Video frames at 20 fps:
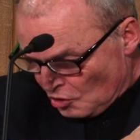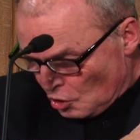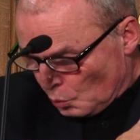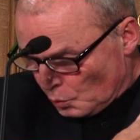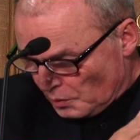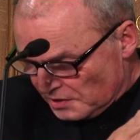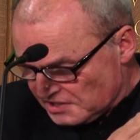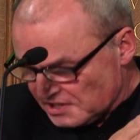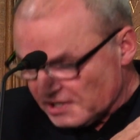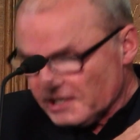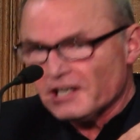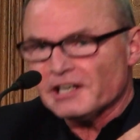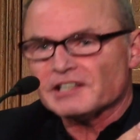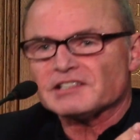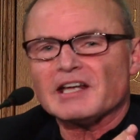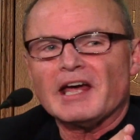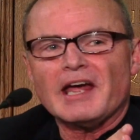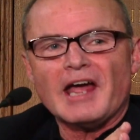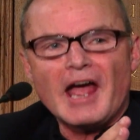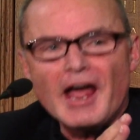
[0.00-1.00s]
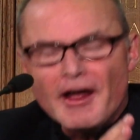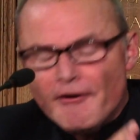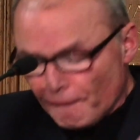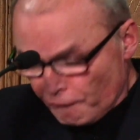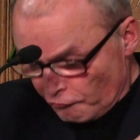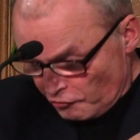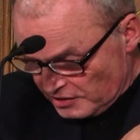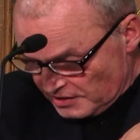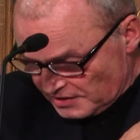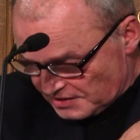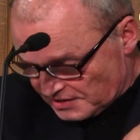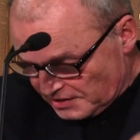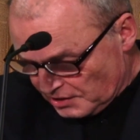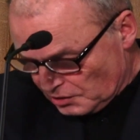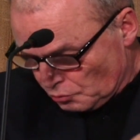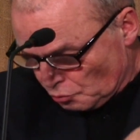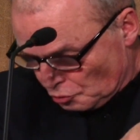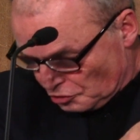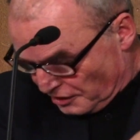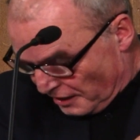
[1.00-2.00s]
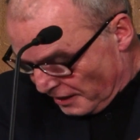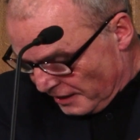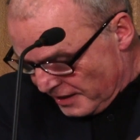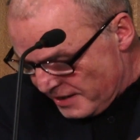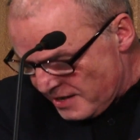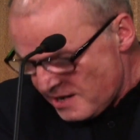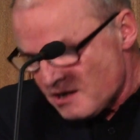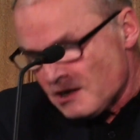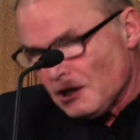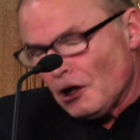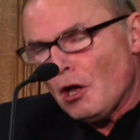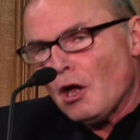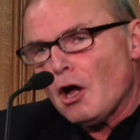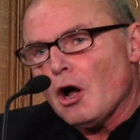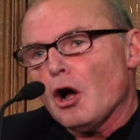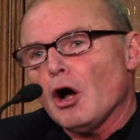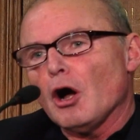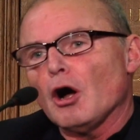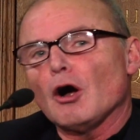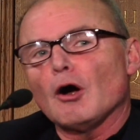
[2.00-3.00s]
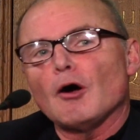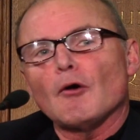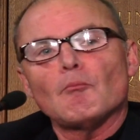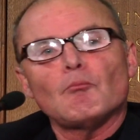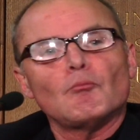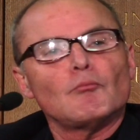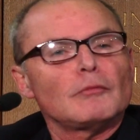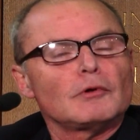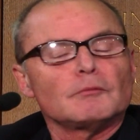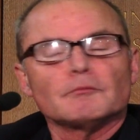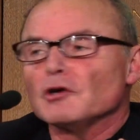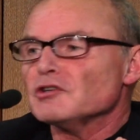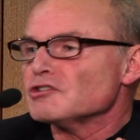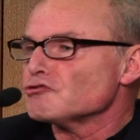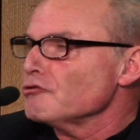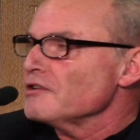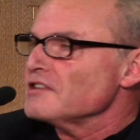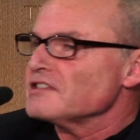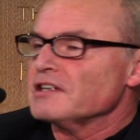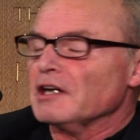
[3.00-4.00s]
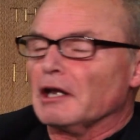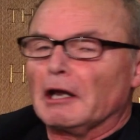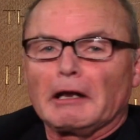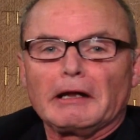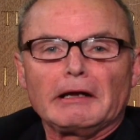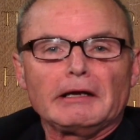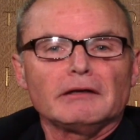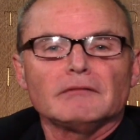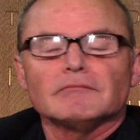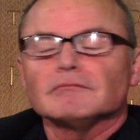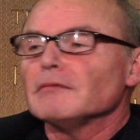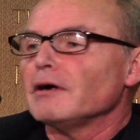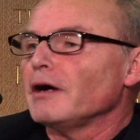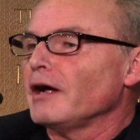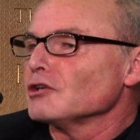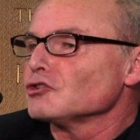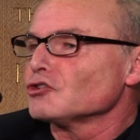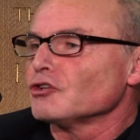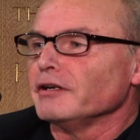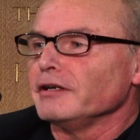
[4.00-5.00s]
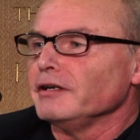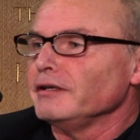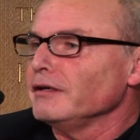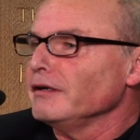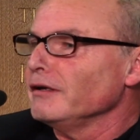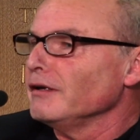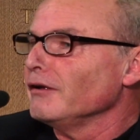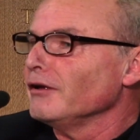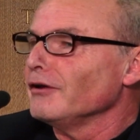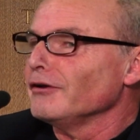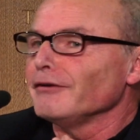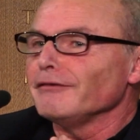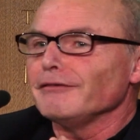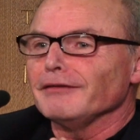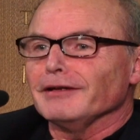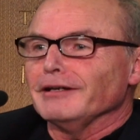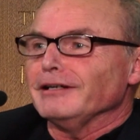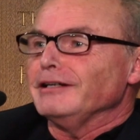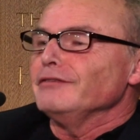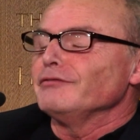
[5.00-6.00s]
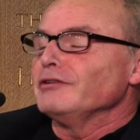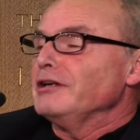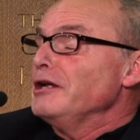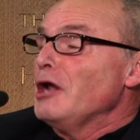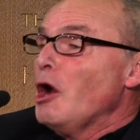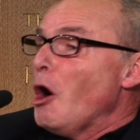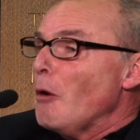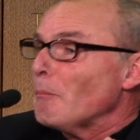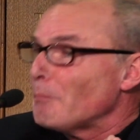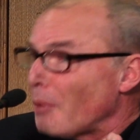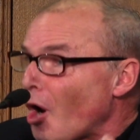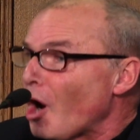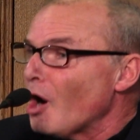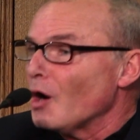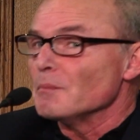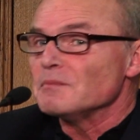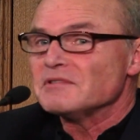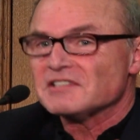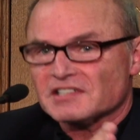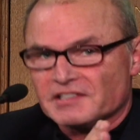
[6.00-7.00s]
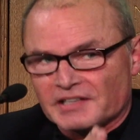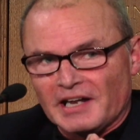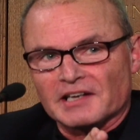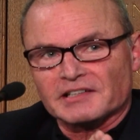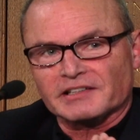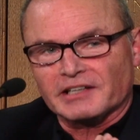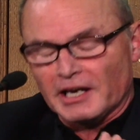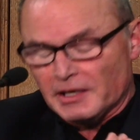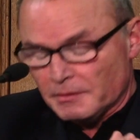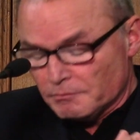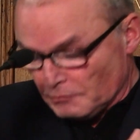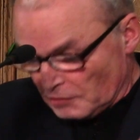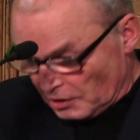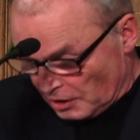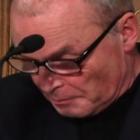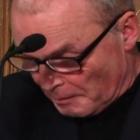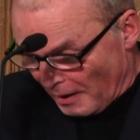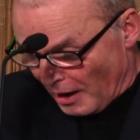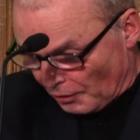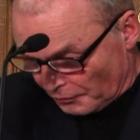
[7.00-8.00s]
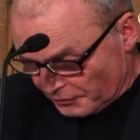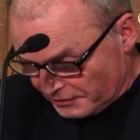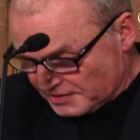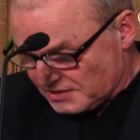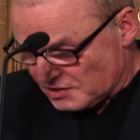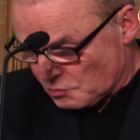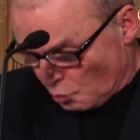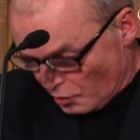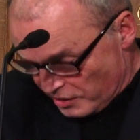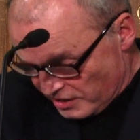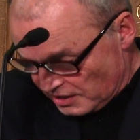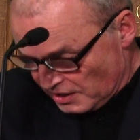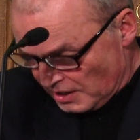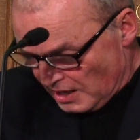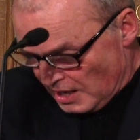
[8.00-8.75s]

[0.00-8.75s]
We're seeing it every single day. Most recently, actually, even in our pubs, that came about this week.